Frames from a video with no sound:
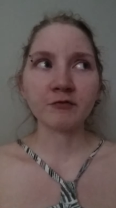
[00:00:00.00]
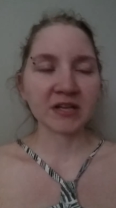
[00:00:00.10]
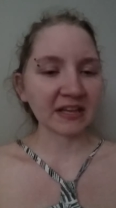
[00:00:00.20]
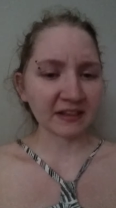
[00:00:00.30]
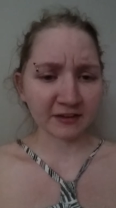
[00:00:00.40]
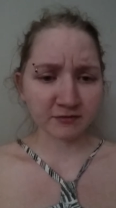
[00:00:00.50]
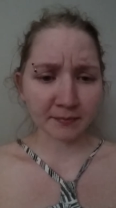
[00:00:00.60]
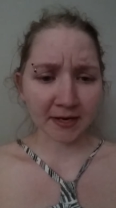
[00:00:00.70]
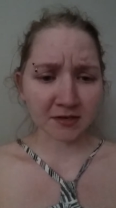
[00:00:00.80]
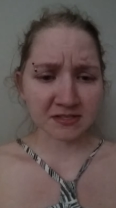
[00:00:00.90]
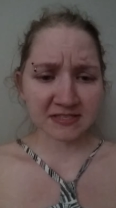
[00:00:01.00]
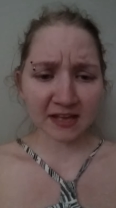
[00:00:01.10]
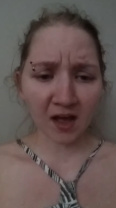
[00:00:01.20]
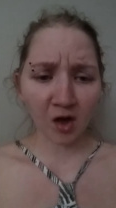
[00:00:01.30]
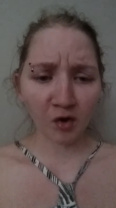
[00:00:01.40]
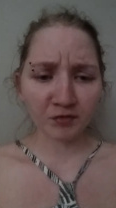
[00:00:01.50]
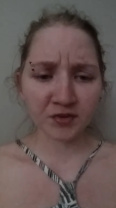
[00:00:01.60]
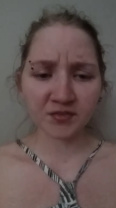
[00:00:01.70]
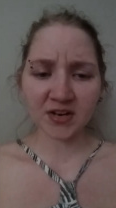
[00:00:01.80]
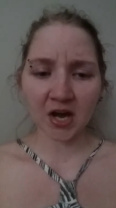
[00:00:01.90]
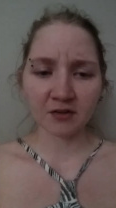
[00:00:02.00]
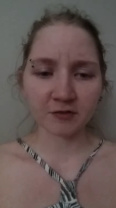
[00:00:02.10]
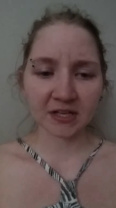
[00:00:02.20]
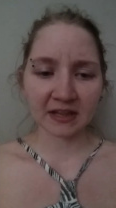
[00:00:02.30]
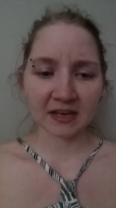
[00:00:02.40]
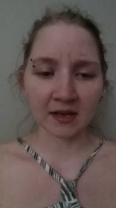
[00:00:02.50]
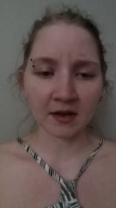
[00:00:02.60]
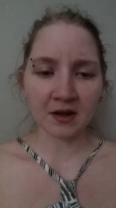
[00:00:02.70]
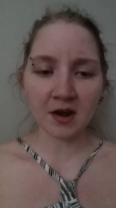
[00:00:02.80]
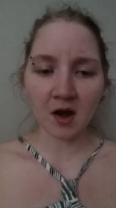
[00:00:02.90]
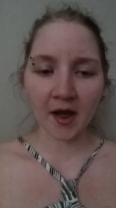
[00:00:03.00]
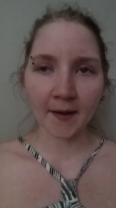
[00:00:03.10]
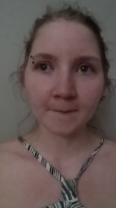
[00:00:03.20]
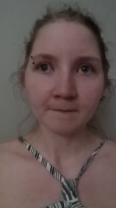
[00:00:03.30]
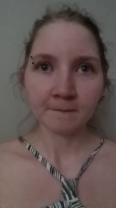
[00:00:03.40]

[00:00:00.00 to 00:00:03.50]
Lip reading: really lived by yourself. You've not really not